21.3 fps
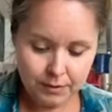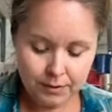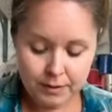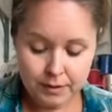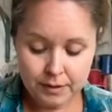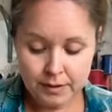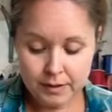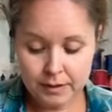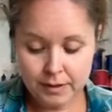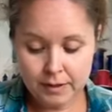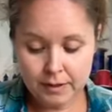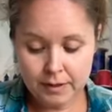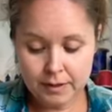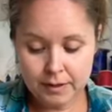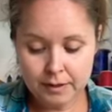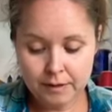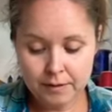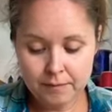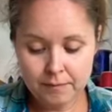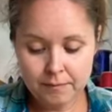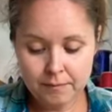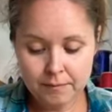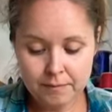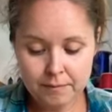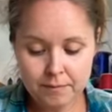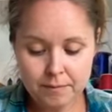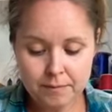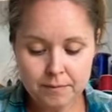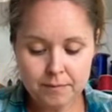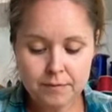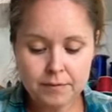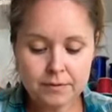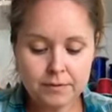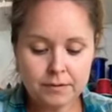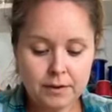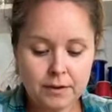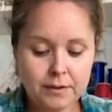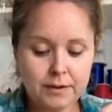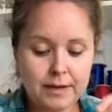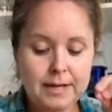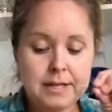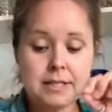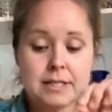here. So
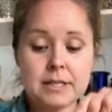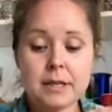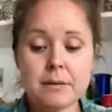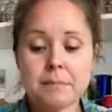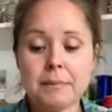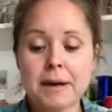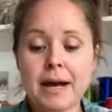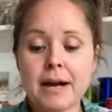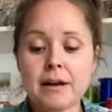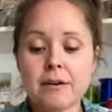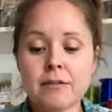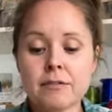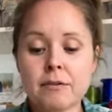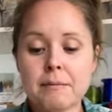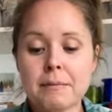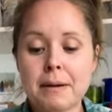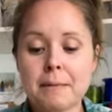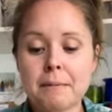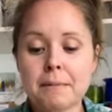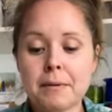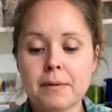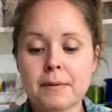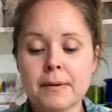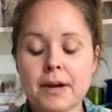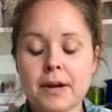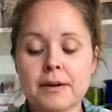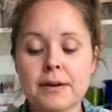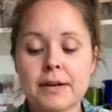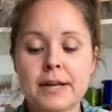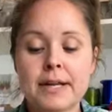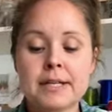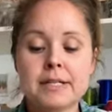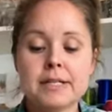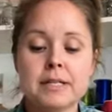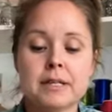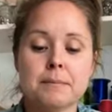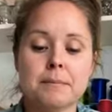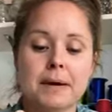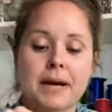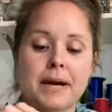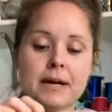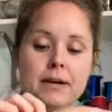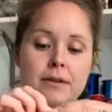into the back, remember, we're going into the
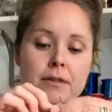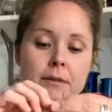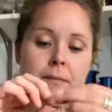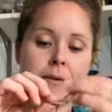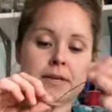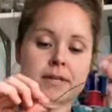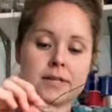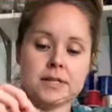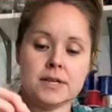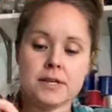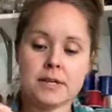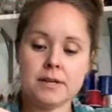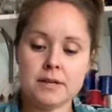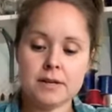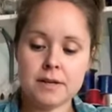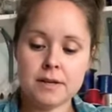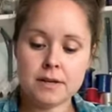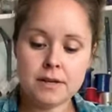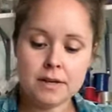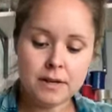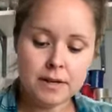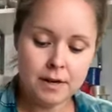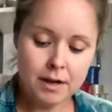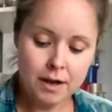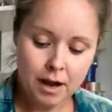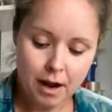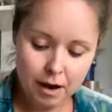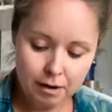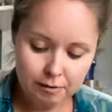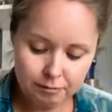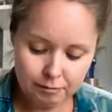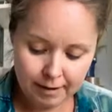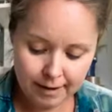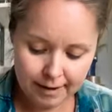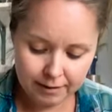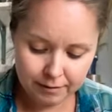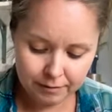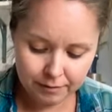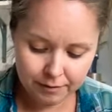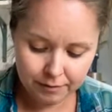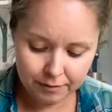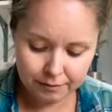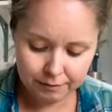back of the button,
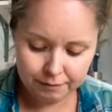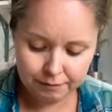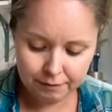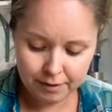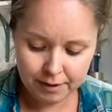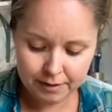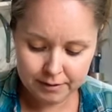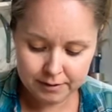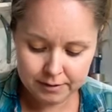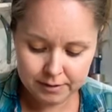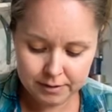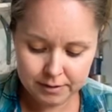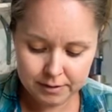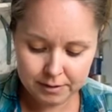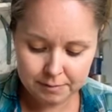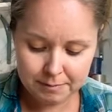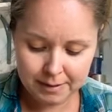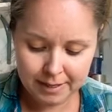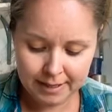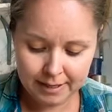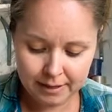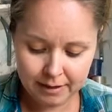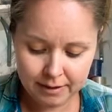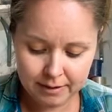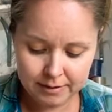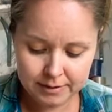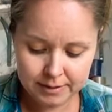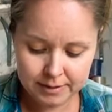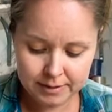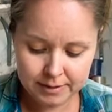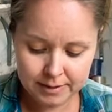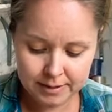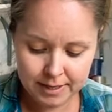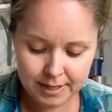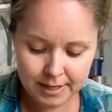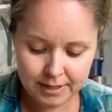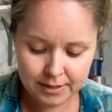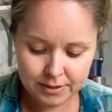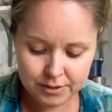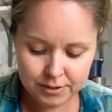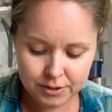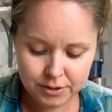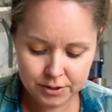around the front to make our
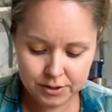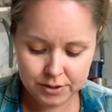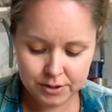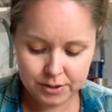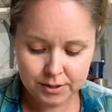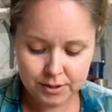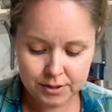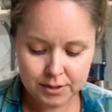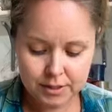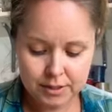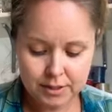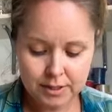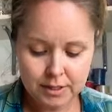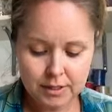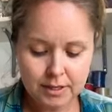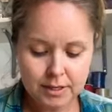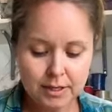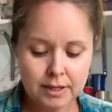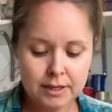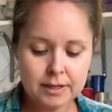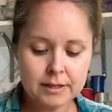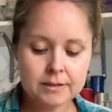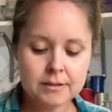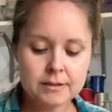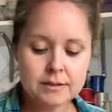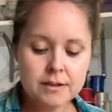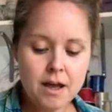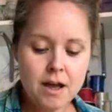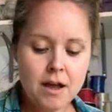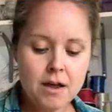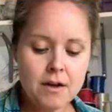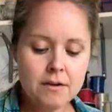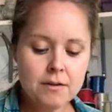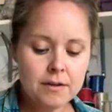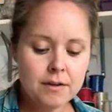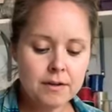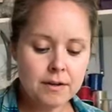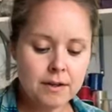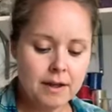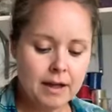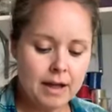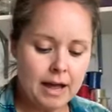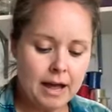stitch, like so.
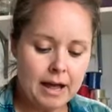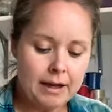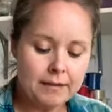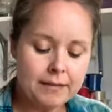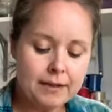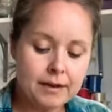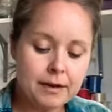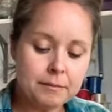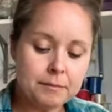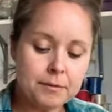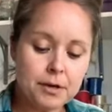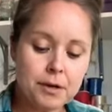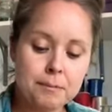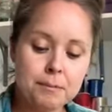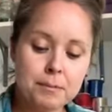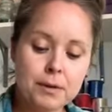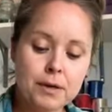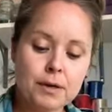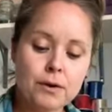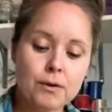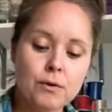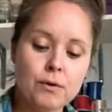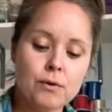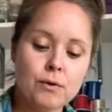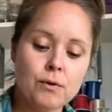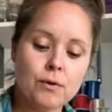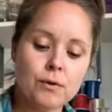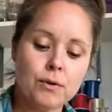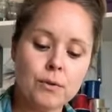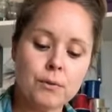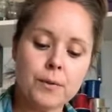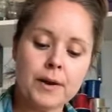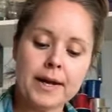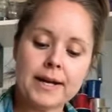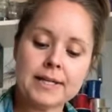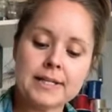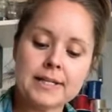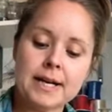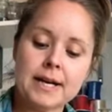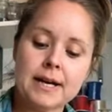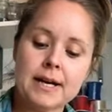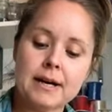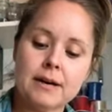And then I'm going to pull it all the way
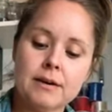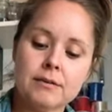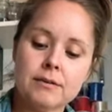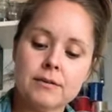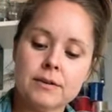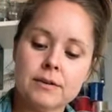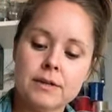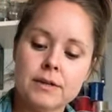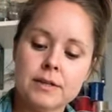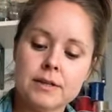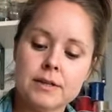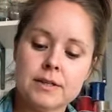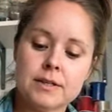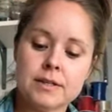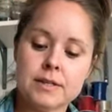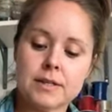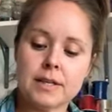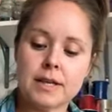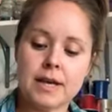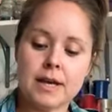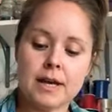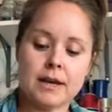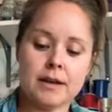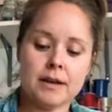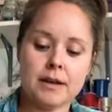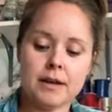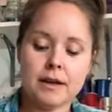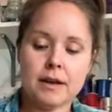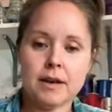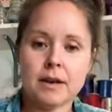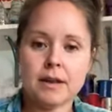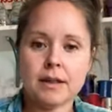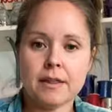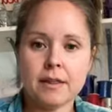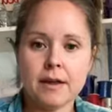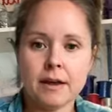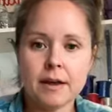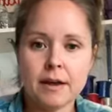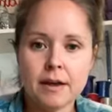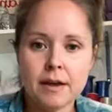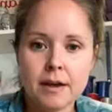down to there, like that.